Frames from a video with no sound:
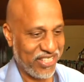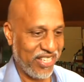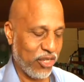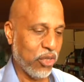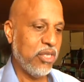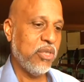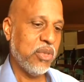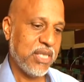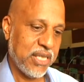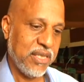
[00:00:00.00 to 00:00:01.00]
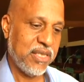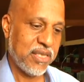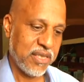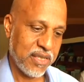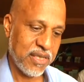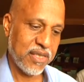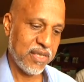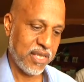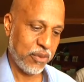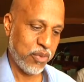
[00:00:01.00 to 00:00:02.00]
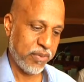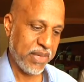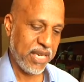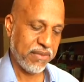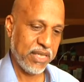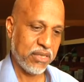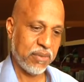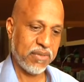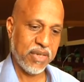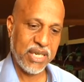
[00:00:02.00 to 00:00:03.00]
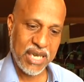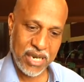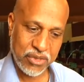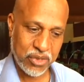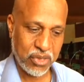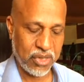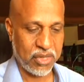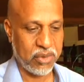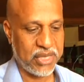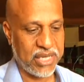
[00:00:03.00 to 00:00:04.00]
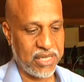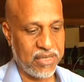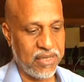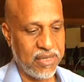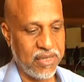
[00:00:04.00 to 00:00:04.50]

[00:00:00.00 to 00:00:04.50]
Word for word: The good news is that we've been having some very large turnouts, and